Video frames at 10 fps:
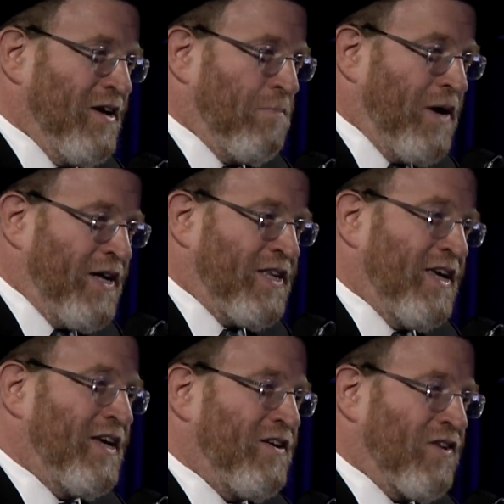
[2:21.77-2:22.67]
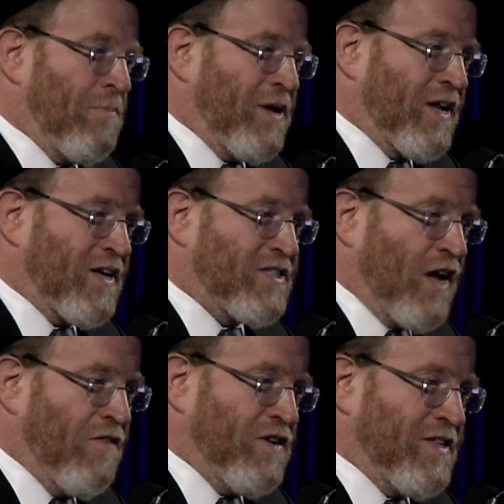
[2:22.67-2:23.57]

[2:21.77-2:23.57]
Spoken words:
P.D., Pinchas David